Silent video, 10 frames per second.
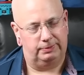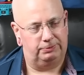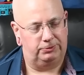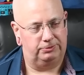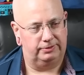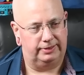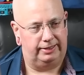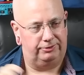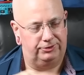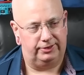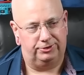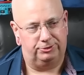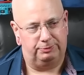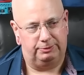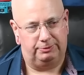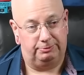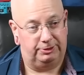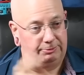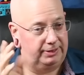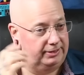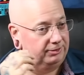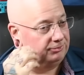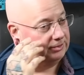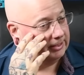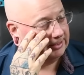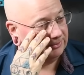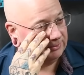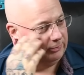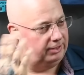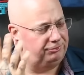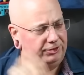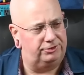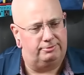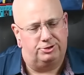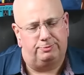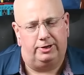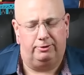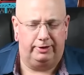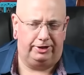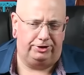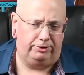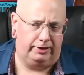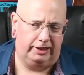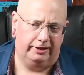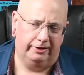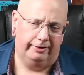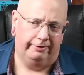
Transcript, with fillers: People, countless thousands of people have been debating it for decades. Say, well, I feel so much better when I do it.